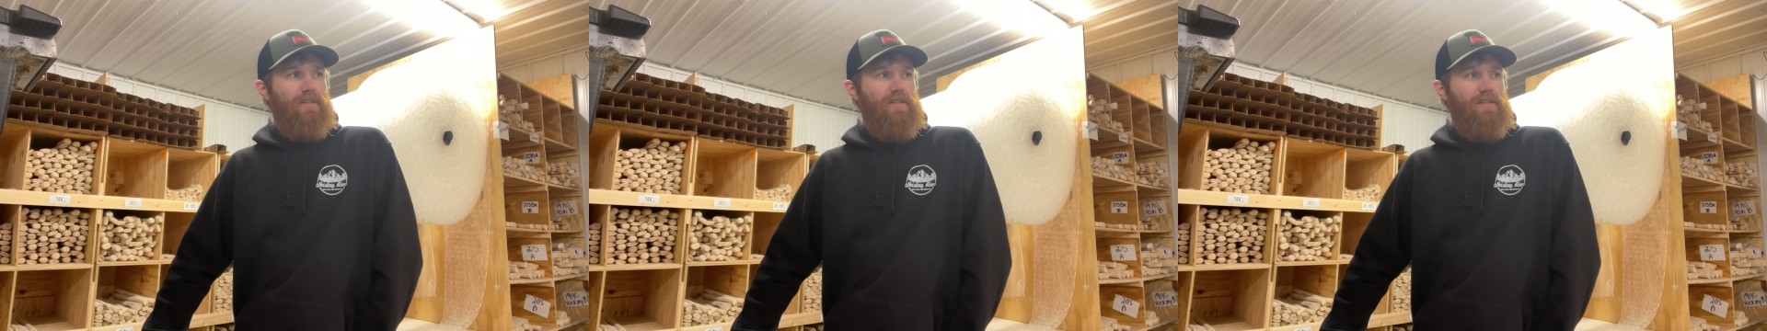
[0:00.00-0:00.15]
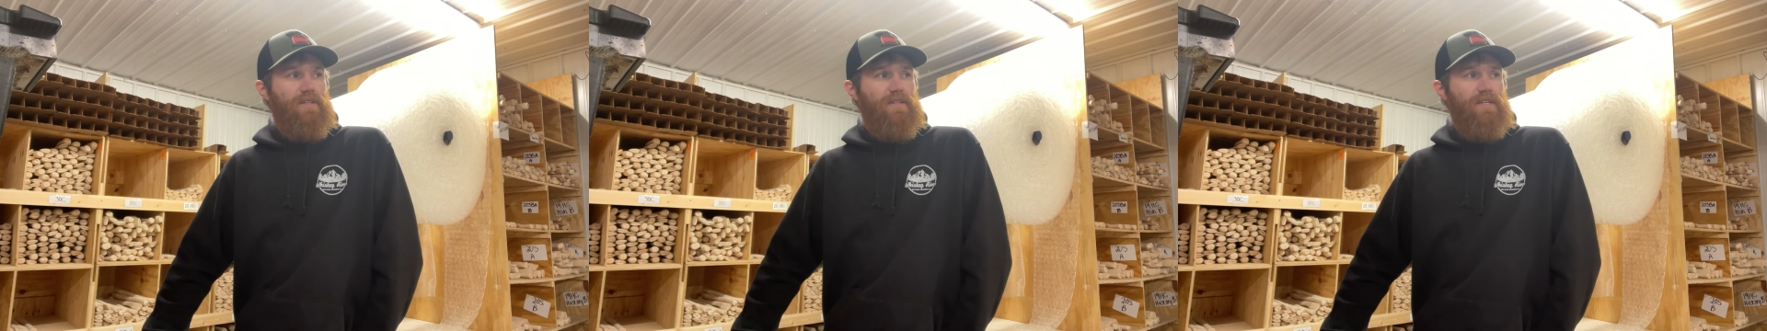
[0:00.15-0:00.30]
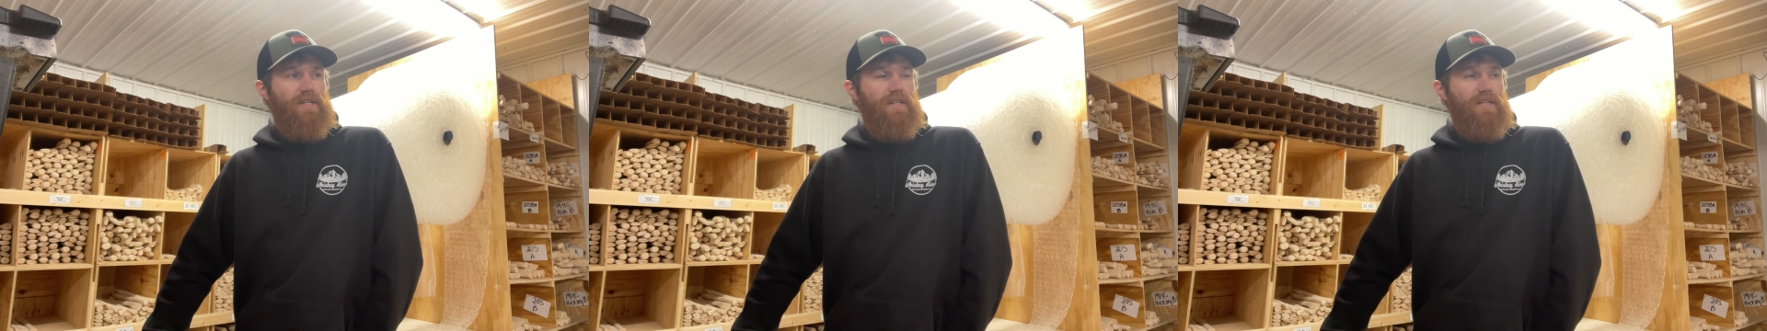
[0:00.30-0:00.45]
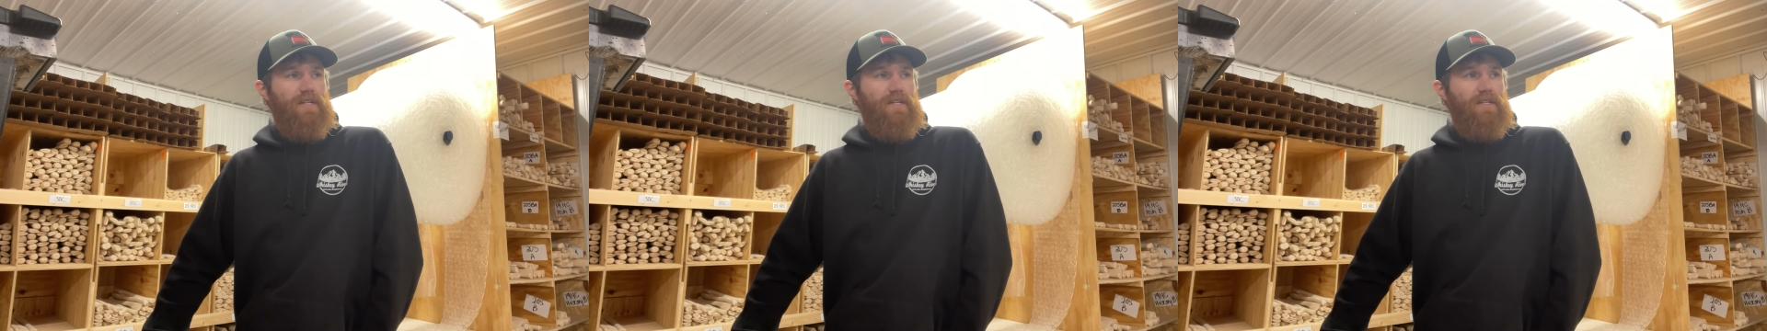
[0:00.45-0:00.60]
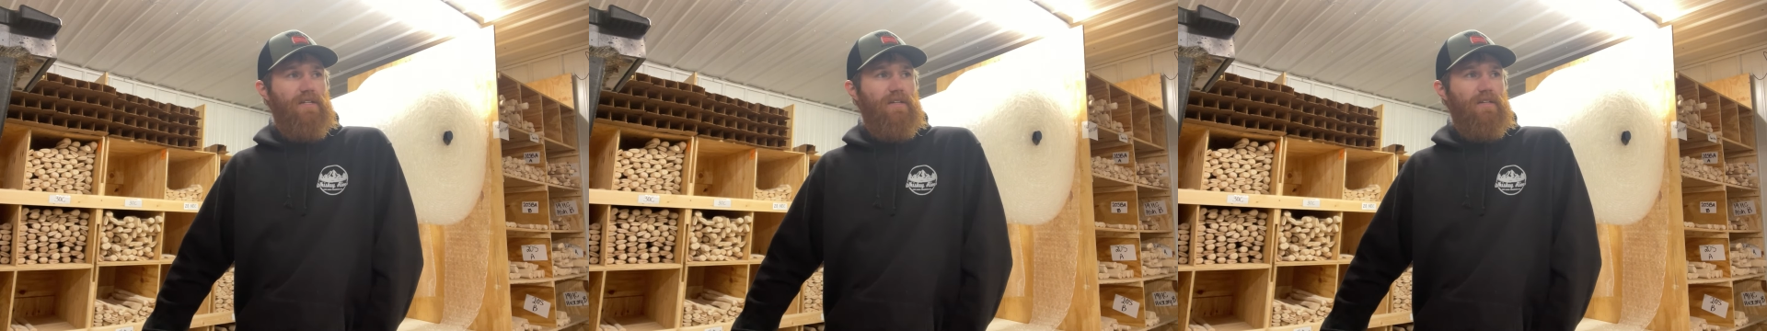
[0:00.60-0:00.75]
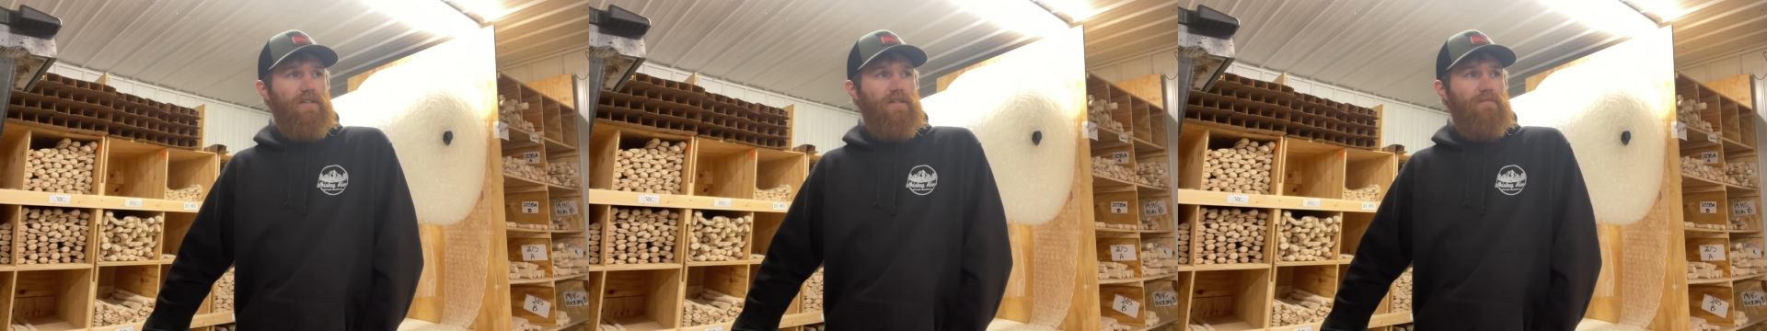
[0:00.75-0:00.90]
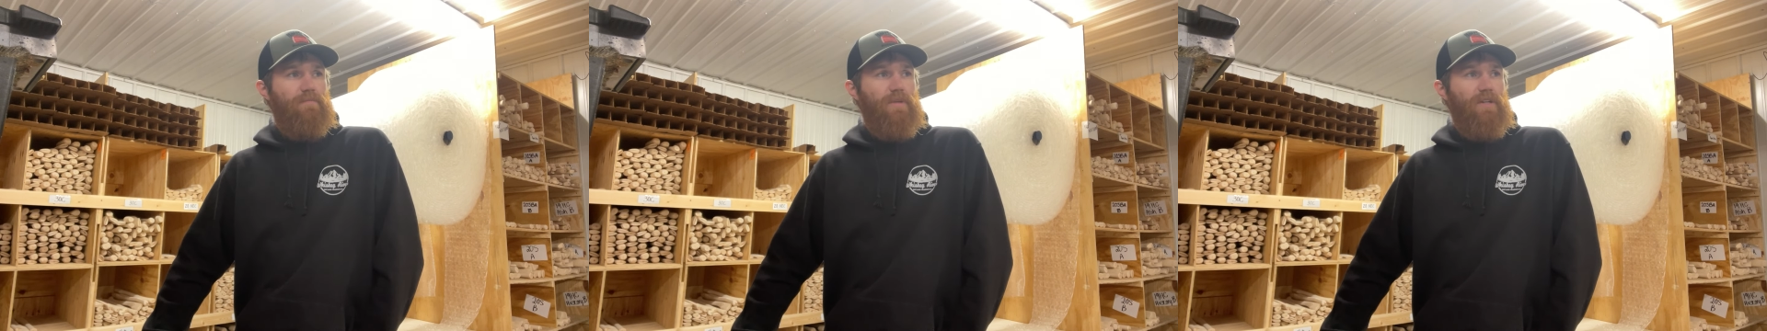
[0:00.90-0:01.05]
the
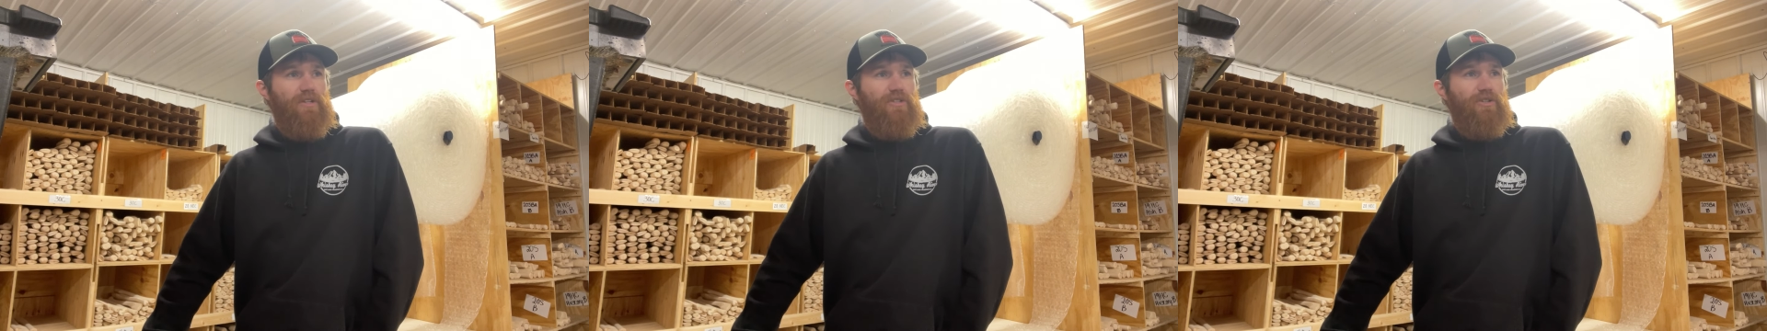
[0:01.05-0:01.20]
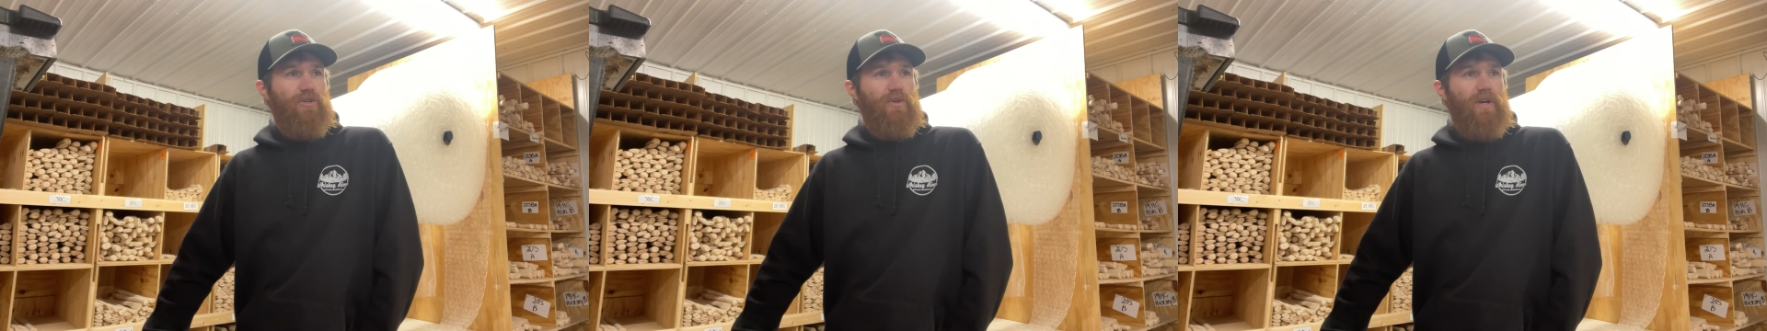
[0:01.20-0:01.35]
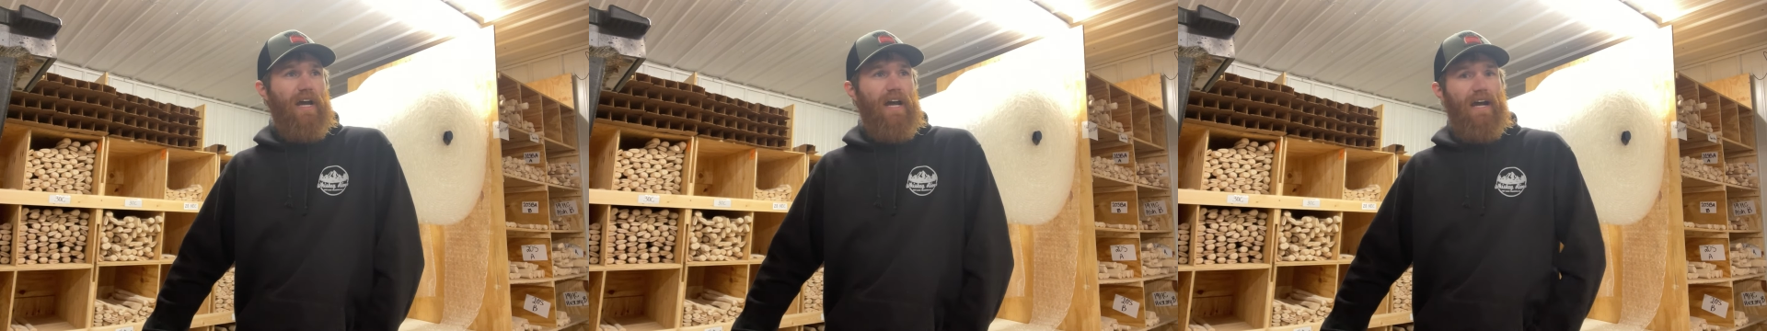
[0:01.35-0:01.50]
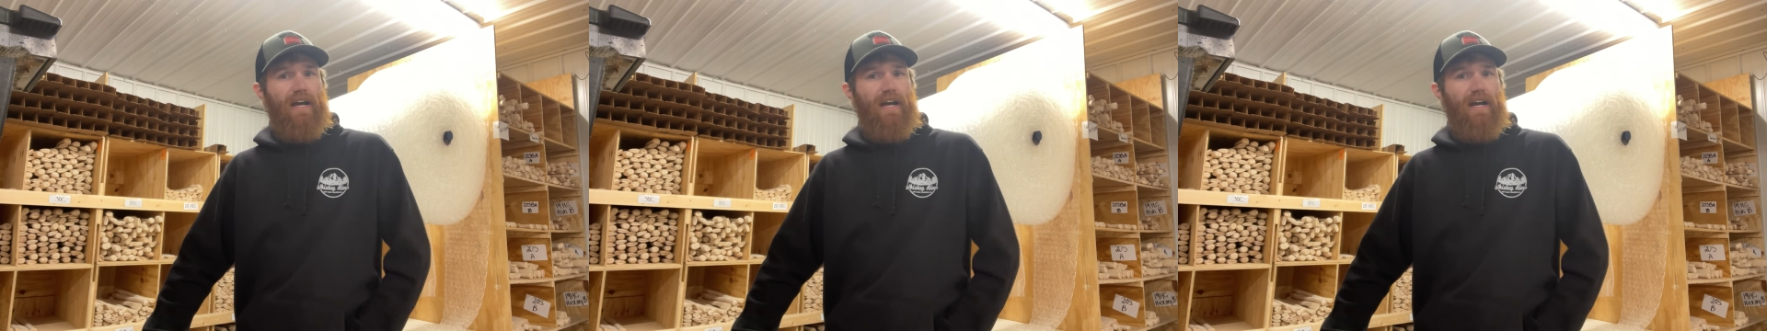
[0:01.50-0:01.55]
Minnesota